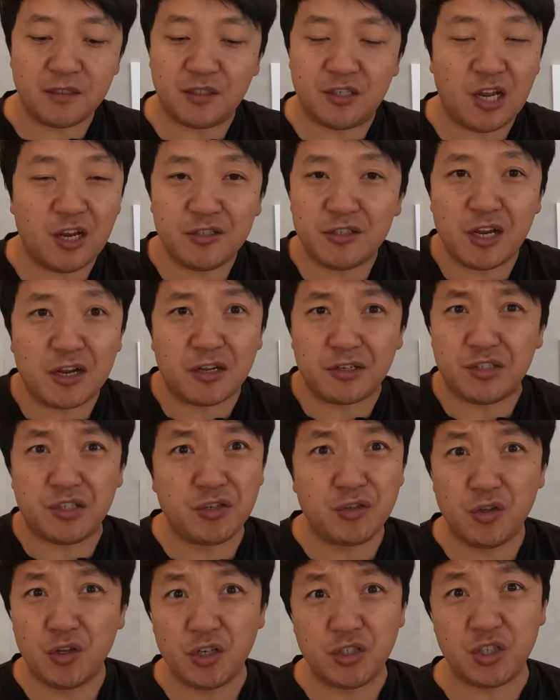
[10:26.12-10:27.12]
It tastes like a
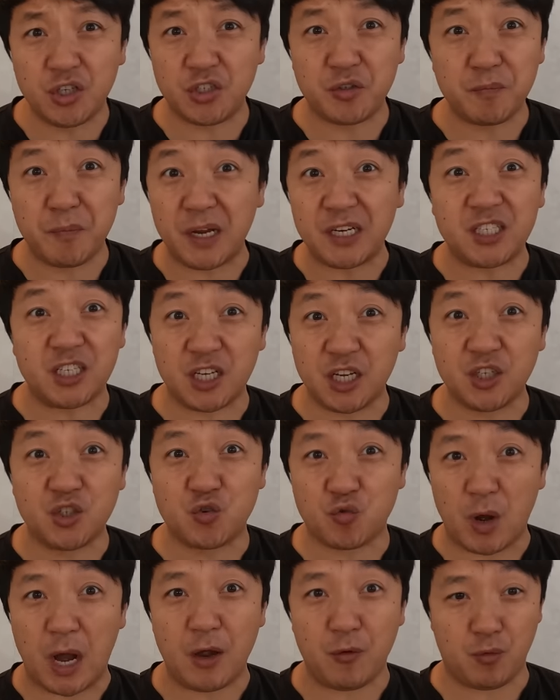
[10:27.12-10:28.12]
delicious Mexican
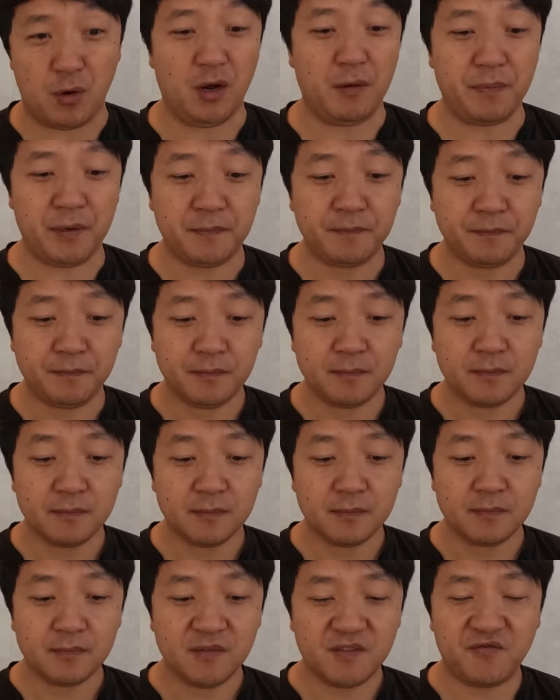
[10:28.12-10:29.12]
dry rub
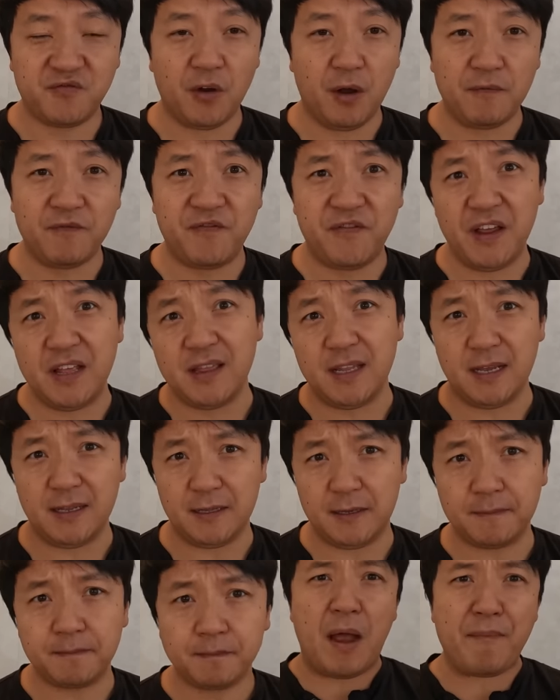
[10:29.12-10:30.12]
from
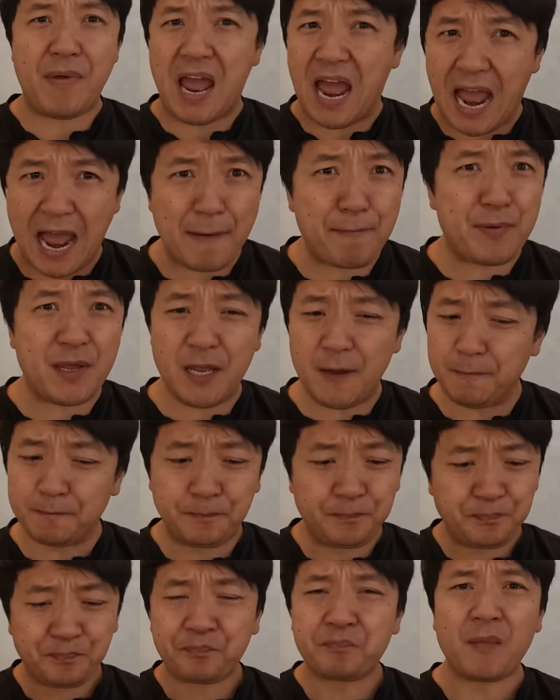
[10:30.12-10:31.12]
Finland. I'm happy,
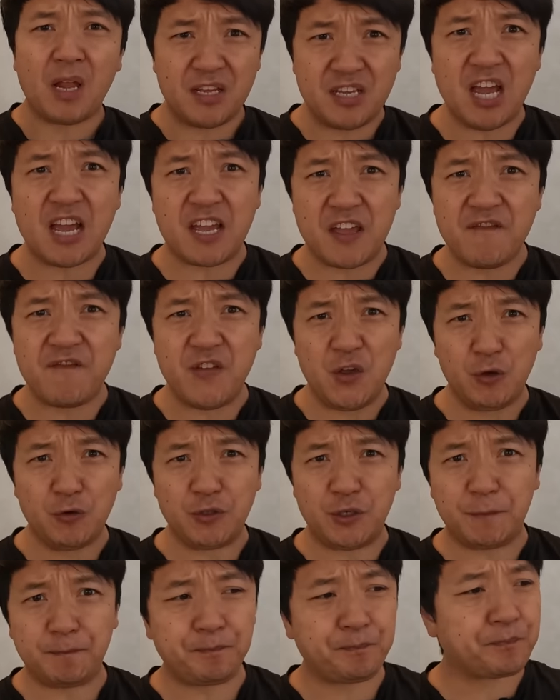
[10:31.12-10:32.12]
yet
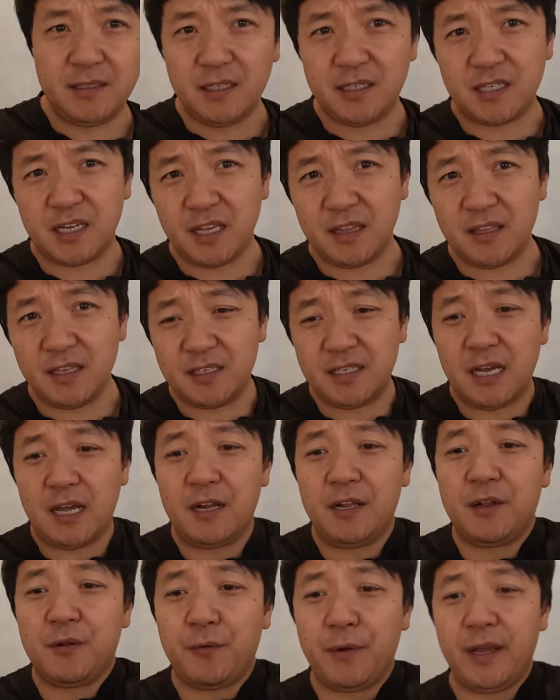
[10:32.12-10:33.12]
confused. Let's just get this out
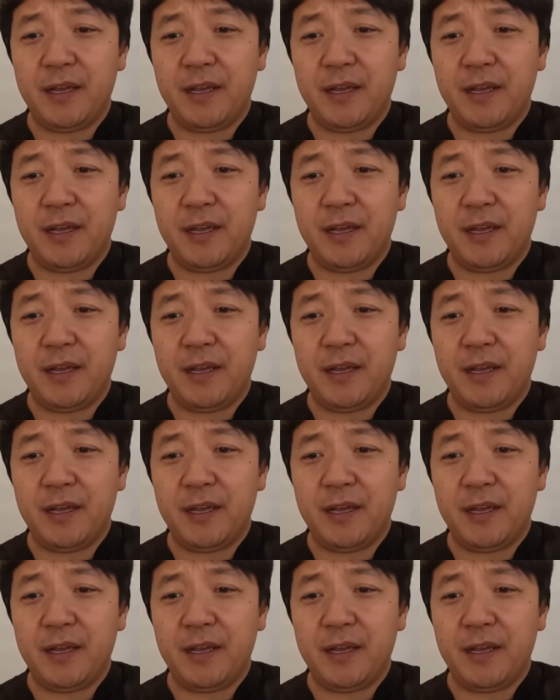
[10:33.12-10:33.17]
of the